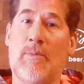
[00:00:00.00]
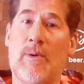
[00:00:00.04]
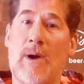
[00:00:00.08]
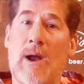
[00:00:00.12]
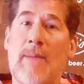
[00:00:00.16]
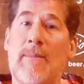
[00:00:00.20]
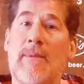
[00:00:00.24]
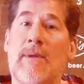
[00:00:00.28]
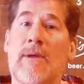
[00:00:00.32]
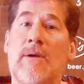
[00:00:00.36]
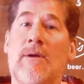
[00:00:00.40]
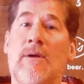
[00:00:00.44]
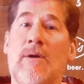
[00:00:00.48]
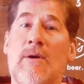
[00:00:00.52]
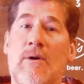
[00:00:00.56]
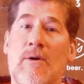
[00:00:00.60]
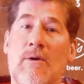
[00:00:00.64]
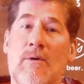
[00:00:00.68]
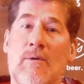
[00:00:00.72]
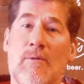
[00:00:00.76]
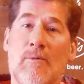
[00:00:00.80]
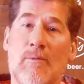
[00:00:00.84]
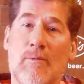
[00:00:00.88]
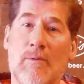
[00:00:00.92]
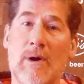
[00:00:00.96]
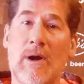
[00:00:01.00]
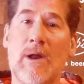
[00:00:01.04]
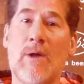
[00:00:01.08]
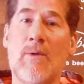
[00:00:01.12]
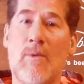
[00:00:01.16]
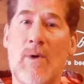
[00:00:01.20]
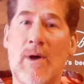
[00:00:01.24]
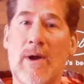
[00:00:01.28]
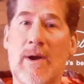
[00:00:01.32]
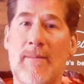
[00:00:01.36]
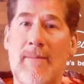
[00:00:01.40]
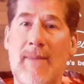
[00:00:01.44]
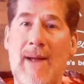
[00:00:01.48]
probably really
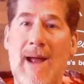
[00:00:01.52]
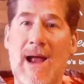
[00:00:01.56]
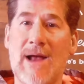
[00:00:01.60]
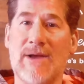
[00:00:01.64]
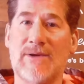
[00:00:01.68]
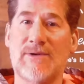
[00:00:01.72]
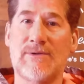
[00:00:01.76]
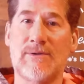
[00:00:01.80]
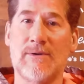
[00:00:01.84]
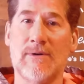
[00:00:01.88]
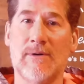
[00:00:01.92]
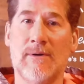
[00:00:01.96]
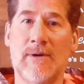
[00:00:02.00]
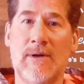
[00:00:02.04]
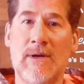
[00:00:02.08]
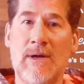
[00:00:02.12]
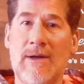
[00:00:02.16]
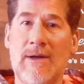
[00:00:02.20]
want to master.